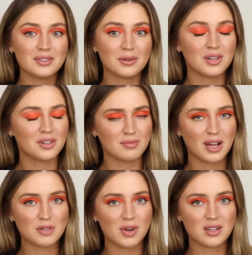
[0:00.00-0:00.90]
So dear
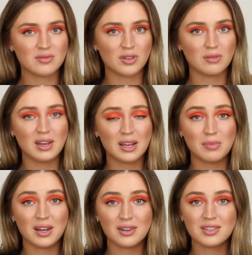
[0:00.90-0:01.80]
Smashbox, if you could make a
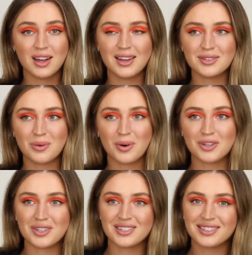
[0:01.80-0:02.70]
bigger size or
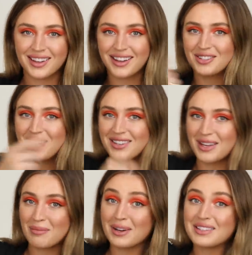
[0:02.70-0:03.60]
just uh, change
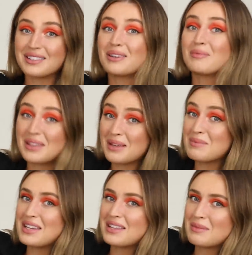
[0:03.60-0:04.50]
that price a little bit, that'd
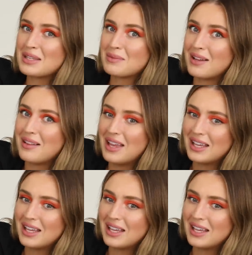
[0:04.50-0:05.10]
be, that'd be swell.